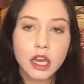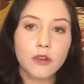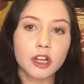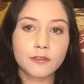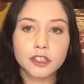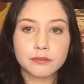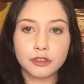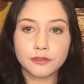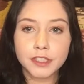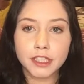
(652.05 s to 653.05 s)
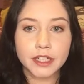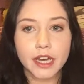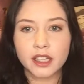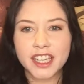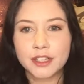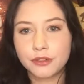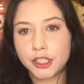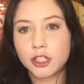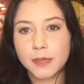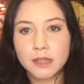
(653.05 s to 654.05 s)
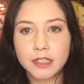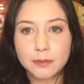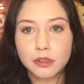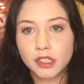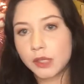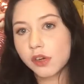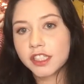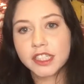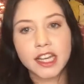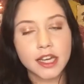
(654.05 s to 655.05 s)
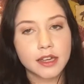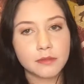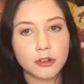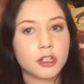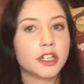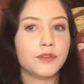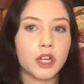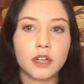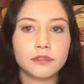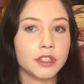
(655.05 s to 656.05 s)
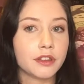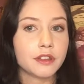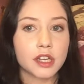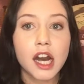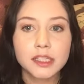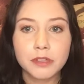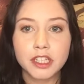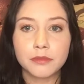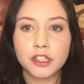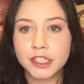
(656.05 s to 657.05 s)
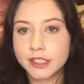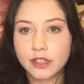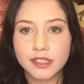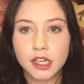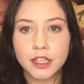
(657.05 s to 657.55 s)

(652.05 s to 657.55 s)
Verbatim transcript: when I first moved here to LA I didn't really know many people and I wanted to get more involved with the cosplay community so I saw